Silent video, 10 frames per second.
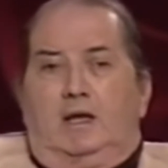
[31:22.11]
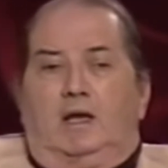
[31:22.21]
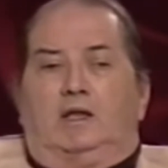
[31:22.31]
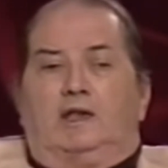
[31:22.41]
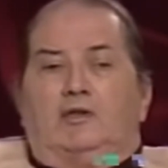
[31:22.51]

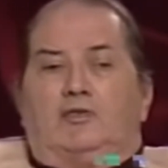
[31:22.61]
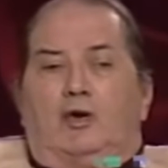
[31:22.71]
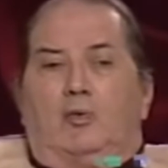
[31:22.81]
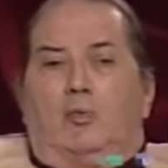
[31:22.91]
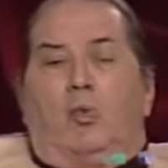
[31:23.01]
And
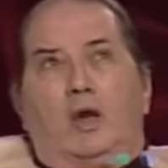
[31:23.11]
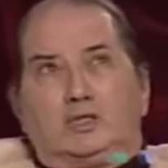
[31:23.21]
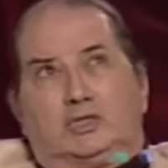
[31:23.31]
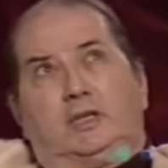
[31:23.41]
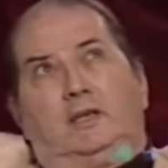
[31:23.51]
so we
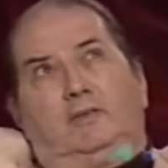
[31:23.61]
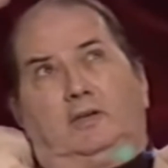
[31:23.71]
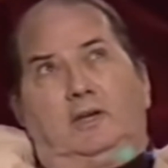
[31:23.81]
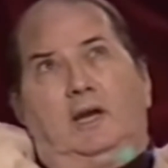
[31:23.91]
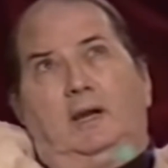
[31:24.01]
watched it as
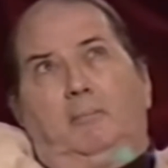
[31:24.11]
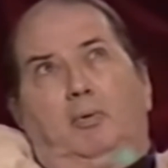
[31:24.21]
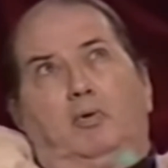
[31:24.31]
it kind of